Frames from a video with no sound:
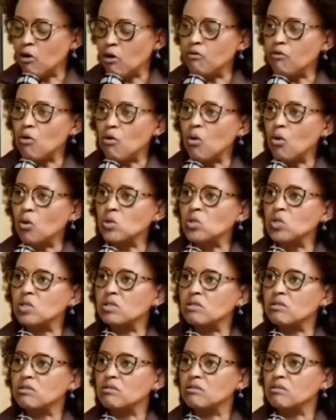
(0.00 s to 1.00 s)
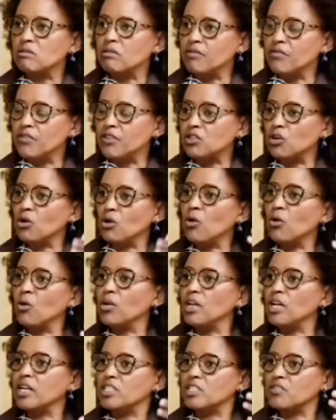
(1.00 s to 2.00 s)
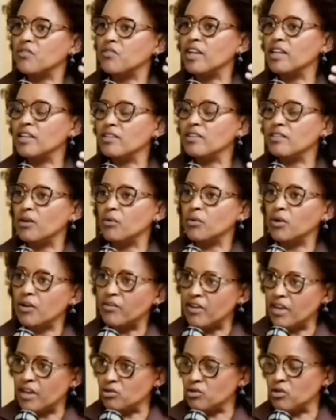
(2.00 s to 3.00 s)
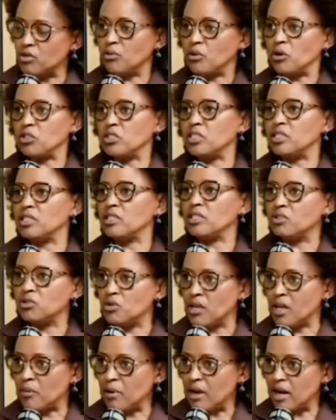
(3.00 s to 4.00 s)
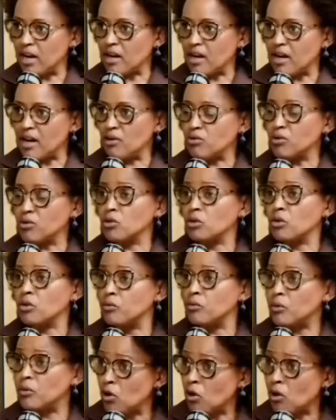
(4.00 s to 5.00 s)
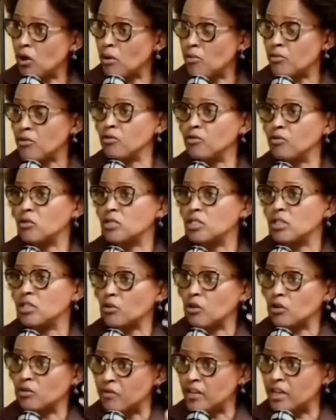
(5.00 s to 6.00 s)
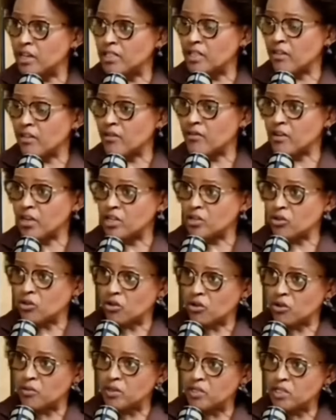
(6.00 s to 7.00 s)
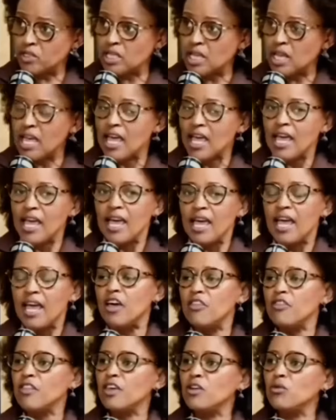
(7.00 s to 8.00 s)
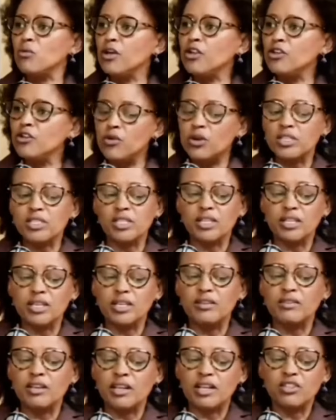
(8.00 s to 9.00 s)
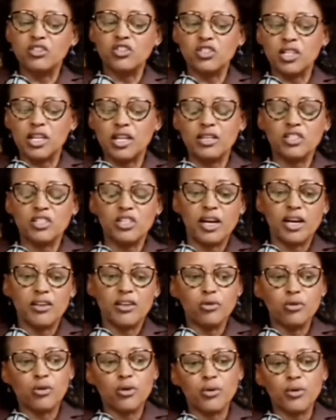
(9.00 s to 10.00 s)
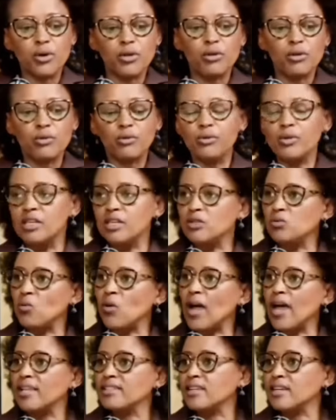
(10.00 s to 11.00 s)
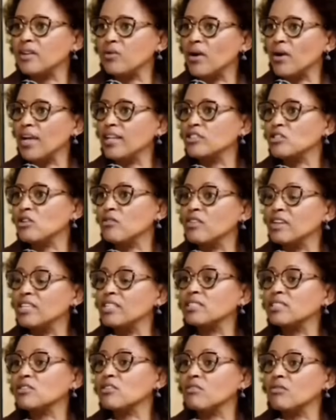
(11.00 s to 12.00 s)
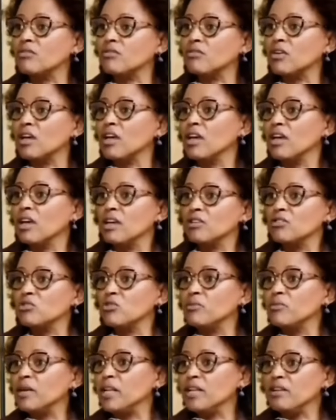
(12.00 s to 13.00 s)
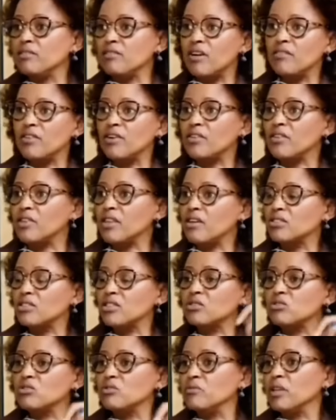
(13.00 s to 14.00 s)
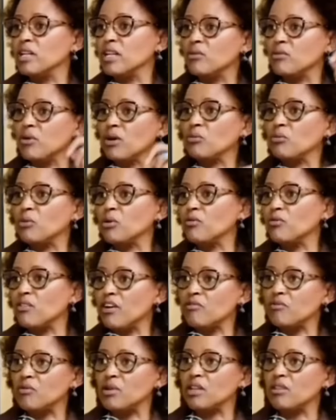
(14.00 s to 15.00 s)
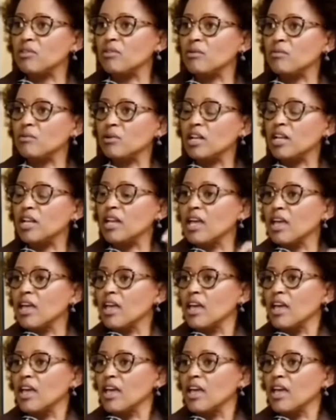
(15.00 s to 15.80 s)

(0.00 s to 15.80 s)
Of course, if it's a loan and it's funding, they would have had to deposit it into their bank account, which would have been long approved because they've got fake South African documents. And then when you are sitting in the legislature and you're going through these words and words of lists of 2 million, 500,000, 2 million, 1.5 million, 3 million,